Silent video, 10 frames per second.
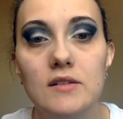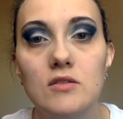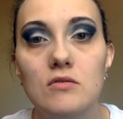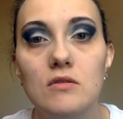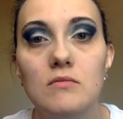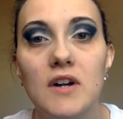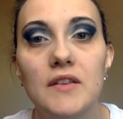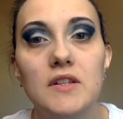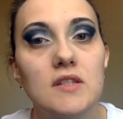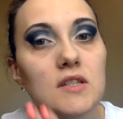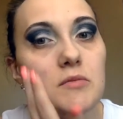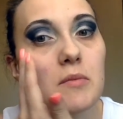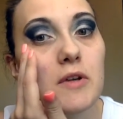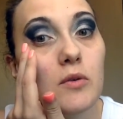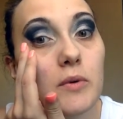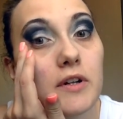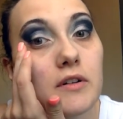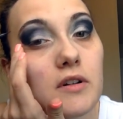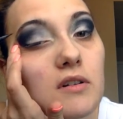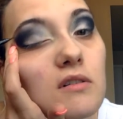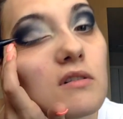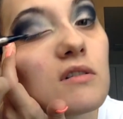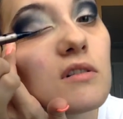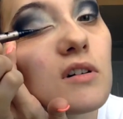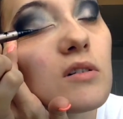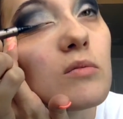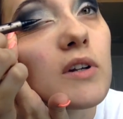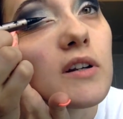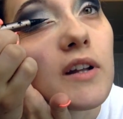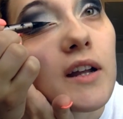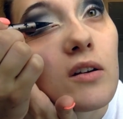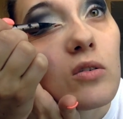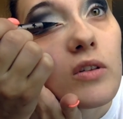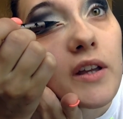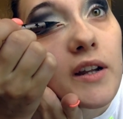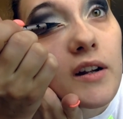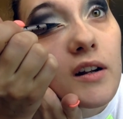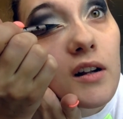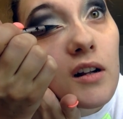So don't mind this. This might be a weird angle here.